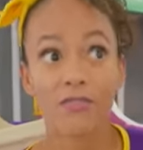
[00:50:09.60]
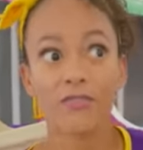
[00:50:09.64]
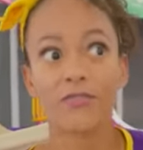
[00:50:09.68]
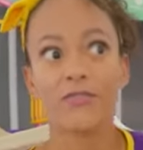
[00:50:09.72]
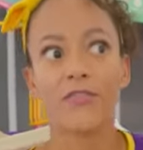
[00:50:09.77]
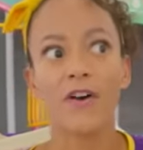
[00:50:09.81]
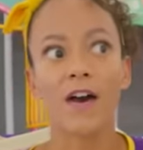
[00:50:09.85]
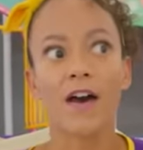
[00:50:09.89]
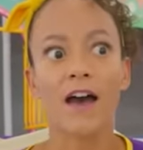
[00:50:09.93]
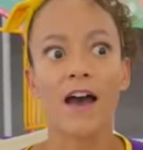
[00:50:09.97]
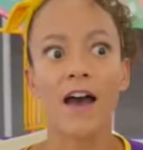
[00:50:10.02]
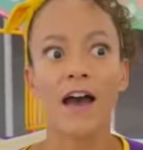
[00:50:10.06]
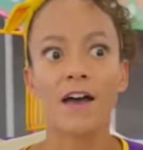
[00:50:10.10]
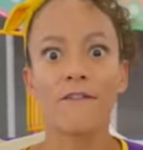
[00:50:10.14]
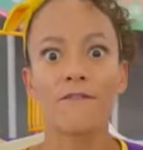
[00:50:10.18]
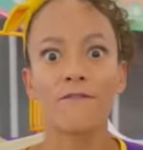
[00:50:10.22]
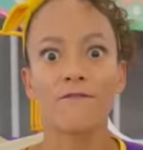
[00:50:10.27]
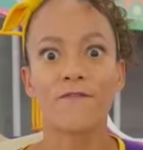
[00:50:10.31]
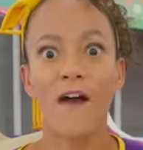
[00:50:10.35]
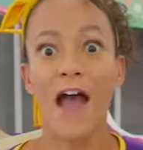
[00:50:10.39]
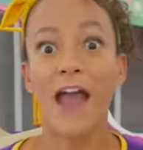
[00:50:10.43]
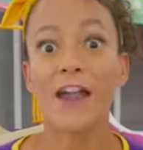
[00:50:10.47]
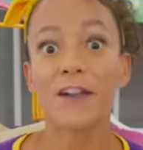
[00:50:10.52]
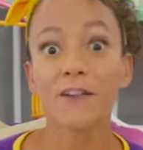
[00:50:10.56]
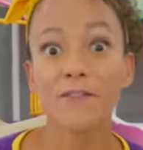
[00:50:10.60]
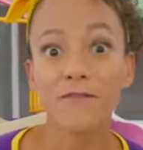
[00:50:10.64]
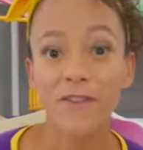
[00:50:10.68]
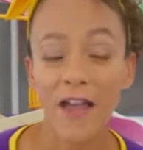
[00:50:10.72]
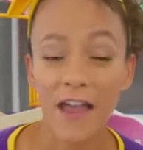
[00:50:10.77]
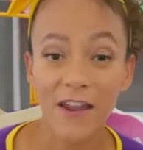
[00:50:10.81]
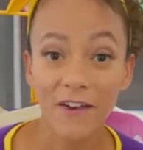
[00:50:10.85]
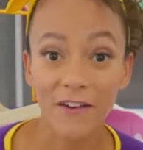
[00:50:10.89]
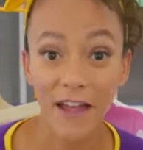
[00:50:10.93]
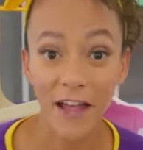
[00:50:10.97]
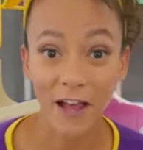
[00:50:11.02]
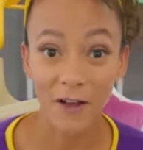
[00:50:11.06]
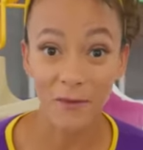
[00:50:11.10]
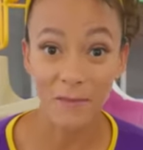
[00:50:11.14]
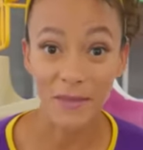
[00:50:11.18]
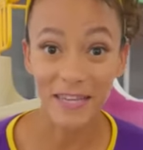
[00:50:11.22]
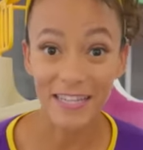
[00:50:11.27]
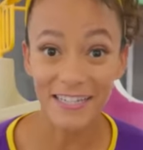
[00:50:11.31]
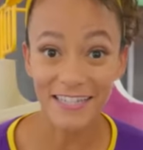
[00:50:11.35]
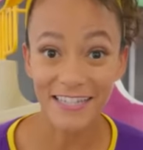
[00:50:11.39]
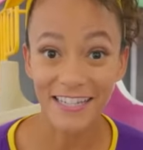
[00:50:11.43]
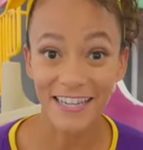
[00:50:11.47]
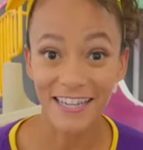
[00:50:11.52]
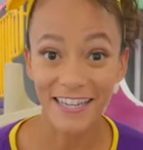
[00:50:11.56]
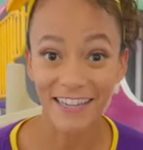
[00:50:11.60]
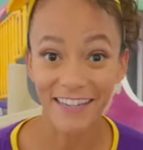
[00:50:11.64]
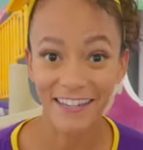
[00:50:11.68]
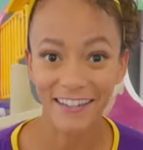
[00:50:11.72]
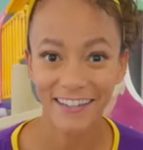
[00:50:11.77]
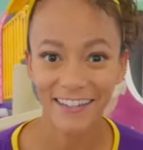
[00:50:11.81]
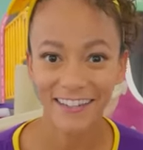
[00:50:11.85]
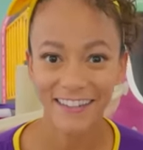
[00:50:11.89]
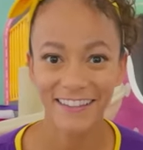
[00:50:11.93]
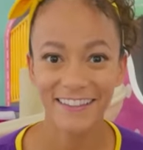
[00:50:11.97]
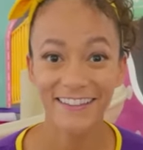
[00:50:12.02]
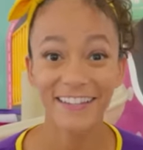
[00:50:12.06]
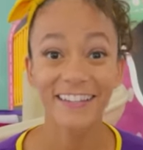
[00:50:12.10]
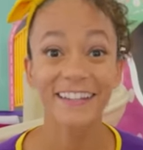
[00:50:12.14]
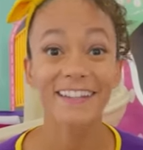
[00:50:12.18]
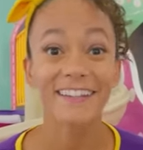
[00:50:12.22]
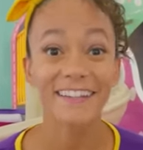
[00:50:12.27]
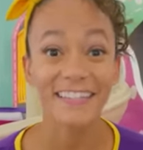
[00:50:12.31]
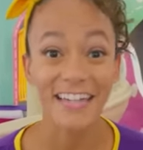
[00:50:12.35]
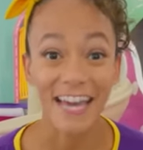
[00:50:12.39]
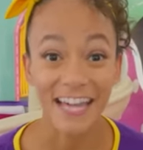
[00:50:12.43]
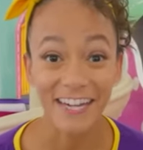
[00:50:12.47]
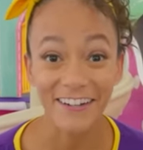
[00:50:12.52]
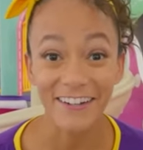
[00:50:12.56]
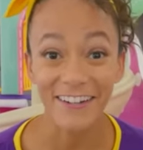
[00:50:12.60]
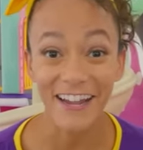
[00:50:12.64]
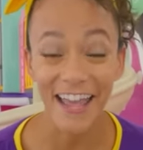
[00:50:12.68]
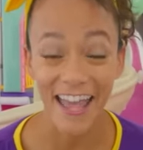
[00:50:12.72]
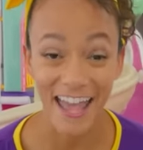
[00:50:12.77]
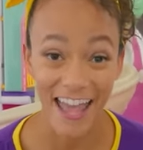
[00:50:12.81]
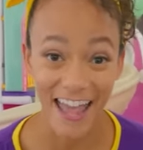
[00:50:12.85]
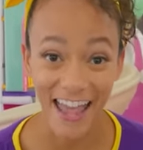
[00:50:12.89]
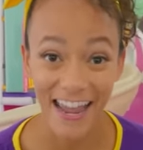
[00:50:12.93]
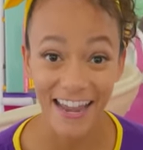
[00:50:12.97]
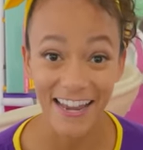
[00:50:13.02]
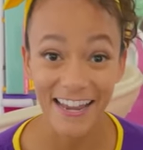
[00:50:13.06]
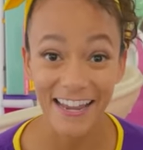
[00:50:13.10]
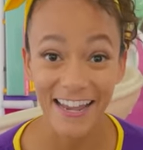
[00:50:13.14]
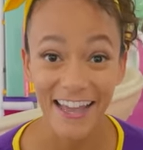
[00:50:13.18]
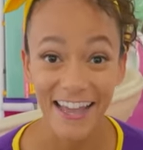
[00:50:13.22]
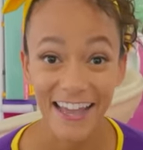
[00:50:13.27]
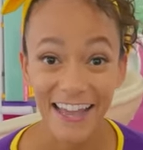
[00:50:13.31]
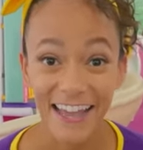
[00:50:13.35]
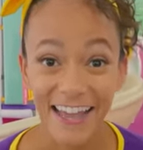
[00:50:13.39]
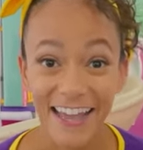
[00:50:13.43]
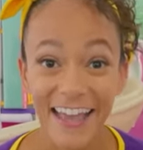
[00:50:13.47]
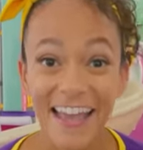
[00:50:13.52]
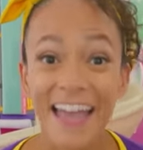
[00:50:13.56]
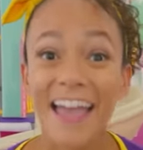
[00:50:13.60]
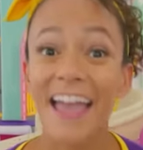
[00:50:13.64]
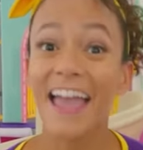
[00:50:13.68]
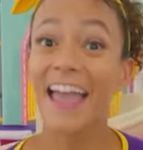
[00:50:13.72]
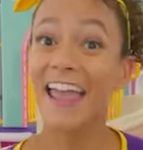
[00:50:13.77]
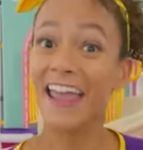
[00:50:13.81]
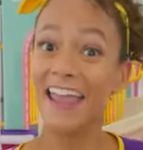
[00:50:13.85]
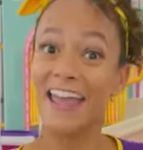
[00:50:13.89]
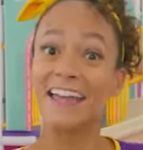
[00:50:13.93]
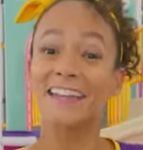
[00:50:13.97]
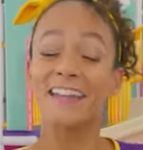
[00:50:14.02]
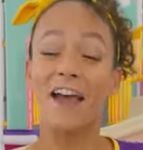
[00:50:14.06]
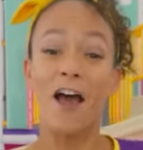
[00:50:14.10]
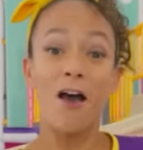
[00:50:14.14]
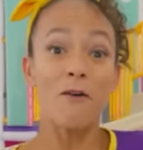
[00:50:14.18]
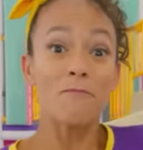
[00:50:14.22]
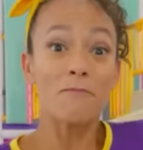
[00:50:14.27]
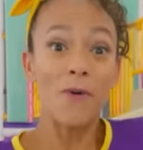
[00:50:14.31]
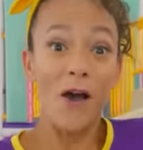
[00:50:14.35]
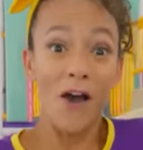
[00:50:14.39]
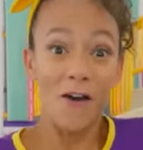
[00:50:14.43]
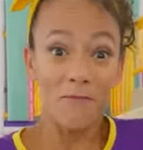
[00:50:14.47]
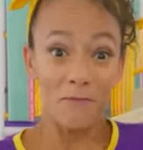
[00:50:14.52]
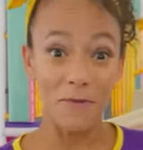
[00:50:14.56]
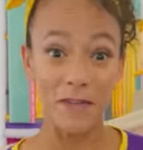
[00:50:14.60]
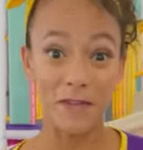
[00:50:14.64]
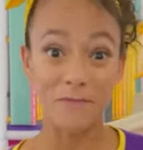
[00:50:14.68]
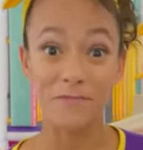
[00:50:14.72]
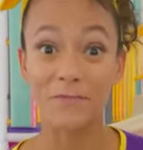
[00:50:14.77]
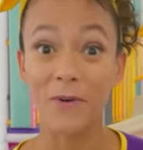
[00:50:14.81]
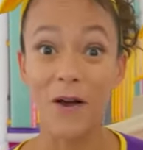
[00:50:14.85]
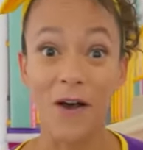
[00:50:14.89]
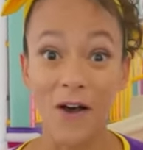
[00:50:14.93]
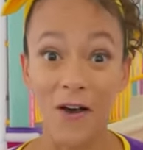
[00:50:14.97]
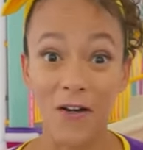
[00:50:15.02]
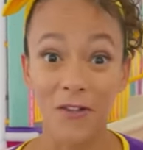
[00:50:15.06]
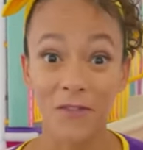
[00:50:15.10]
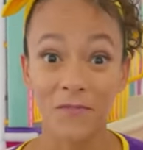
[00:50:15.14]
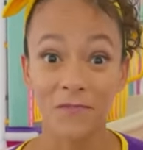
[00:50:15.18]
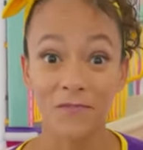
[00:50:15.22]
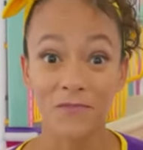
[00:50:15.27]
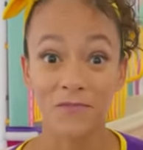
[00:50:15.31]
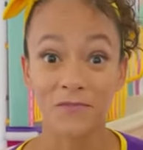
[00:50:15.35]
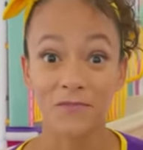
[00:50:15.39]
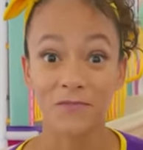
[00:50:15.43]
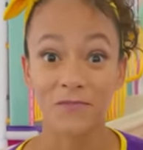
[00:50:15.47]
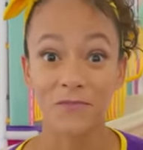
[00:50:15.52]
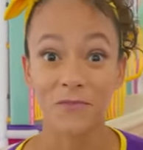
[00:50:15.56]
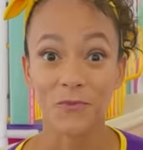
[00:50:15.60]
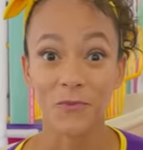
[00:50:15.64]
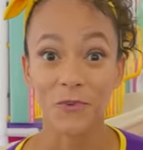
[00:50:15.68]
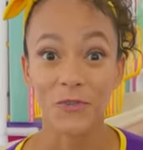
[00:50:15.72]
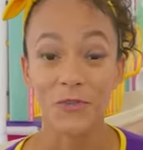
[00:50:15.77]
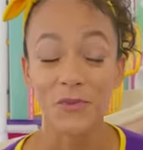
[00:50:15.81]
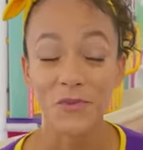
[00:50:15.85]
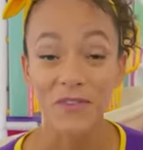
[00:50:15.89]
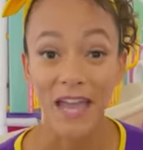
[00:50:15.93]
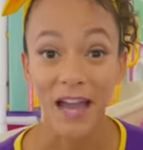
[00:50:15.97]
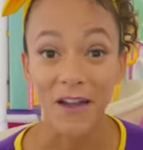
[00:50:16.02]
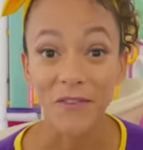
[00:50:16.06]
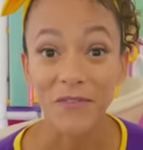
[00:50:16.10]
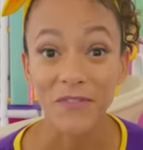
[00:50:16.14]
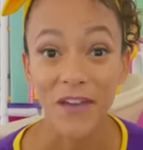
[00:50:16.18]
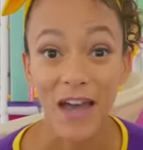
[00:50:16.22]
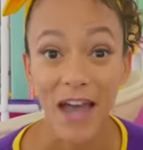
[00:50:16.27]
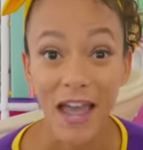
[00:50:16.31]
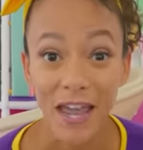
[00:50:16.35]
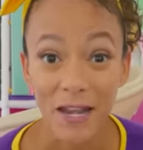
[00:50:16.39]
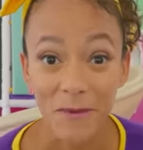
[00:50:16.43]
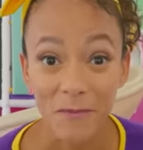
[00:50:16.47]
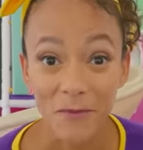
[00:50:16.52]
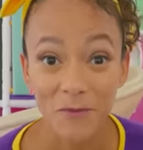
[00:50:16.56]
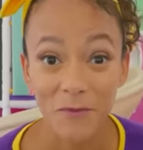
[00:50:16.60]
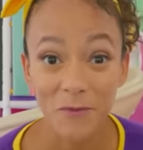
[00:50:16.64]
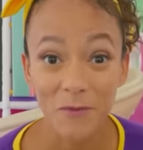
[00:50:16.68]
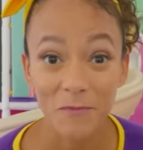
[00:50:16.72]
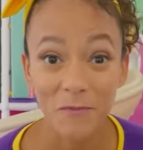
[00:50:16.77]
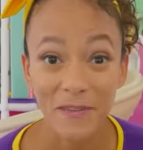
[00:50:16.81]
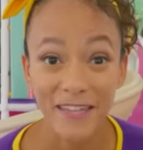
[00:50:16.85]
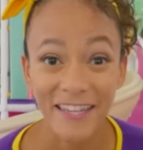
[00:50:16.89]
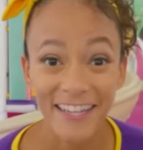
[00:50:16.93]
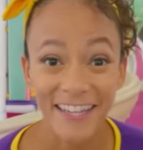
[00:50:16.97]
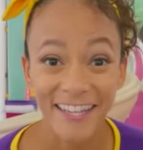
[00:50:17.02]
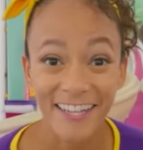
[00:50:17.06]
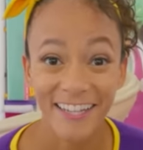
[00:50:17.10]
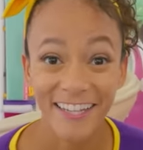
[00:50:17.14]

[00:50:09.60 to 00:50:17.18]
the firefighter helmet, the letter A, and a ball pit ball. Will you count the items with me?